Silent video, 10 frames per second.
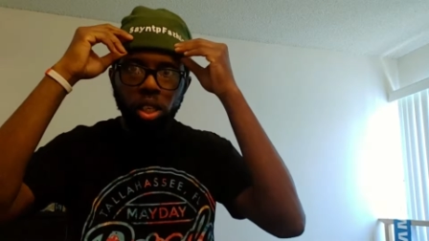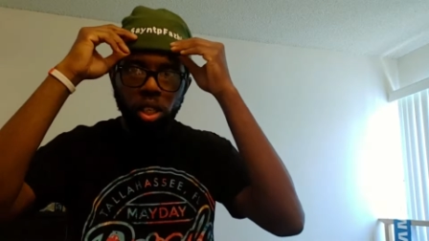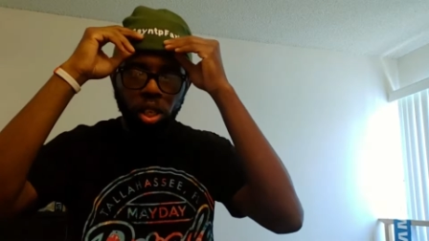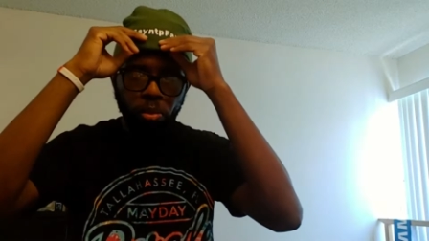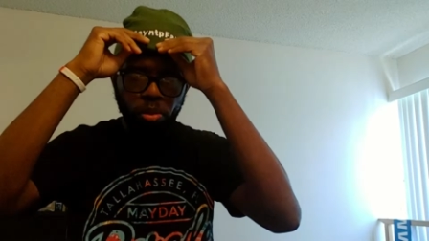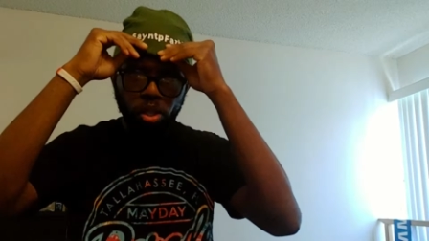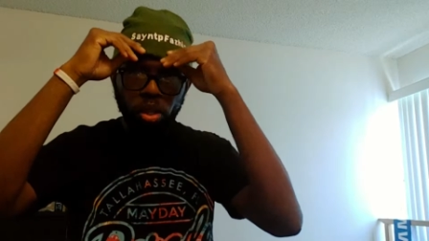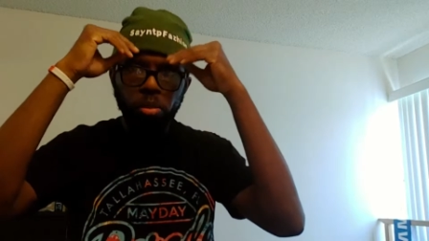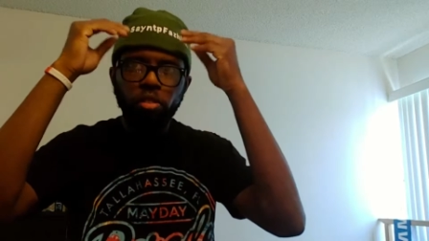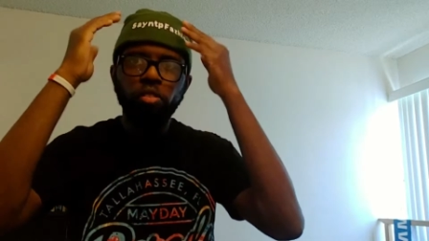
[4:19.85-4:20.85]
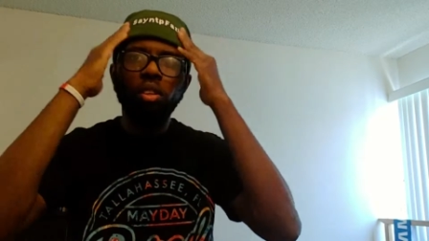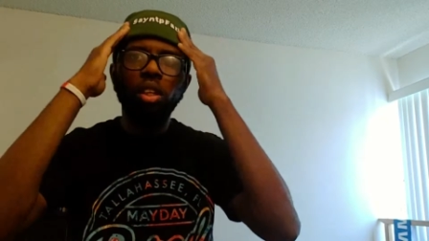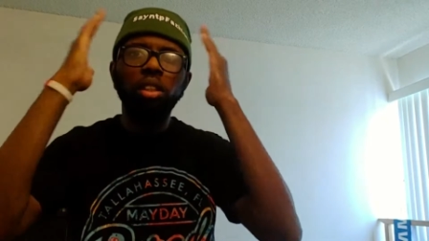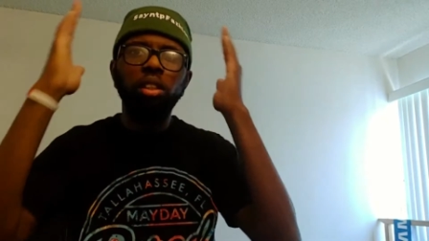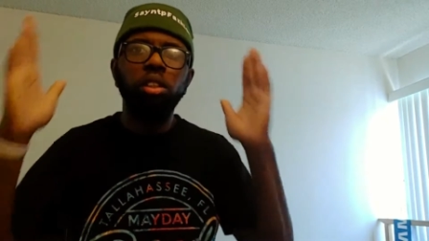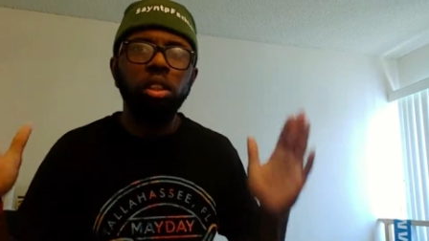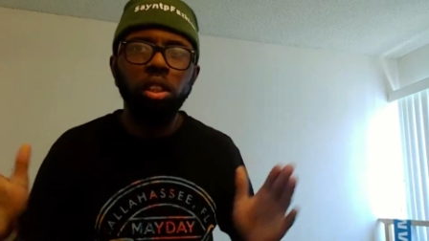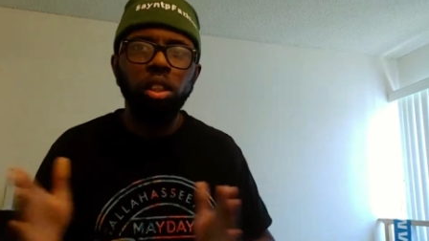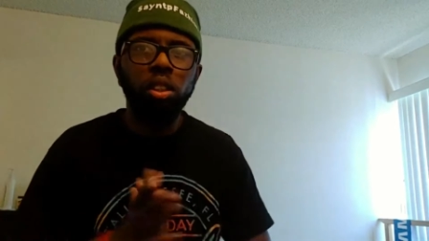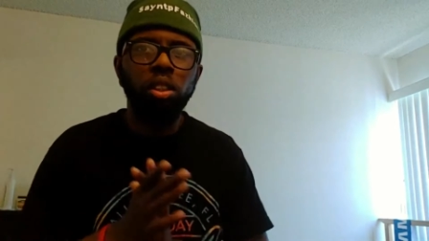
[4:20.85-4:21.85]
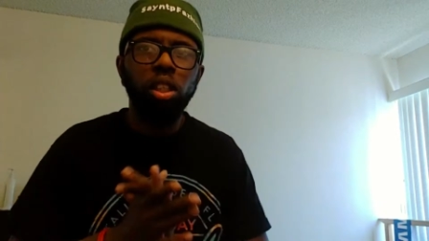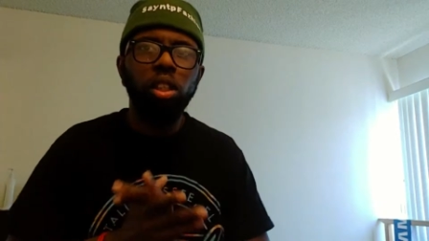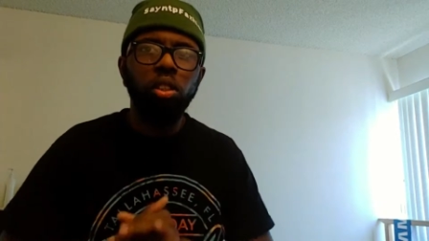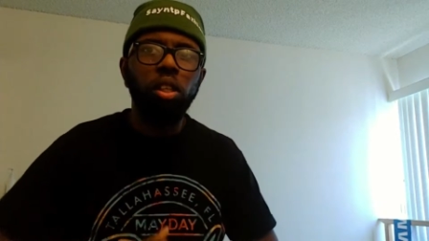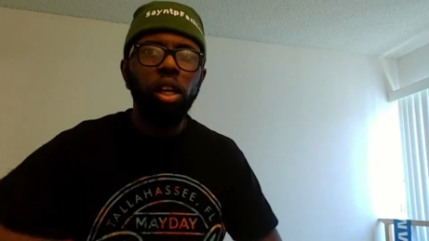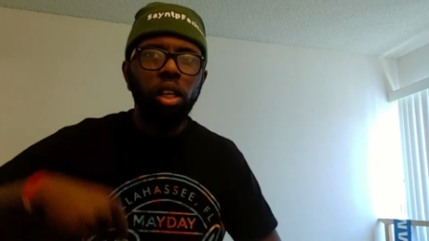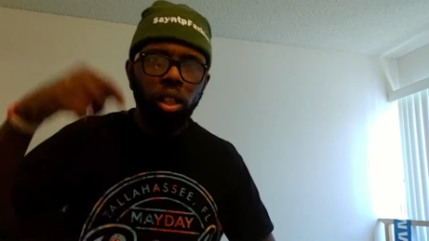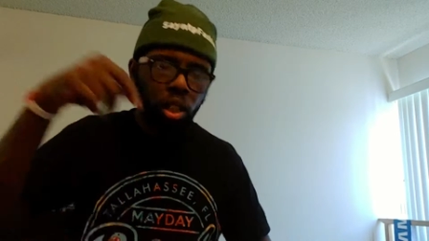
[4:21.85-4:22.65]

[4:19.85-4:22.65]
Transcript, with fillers: Yep, number fifteen. You're going to see it today.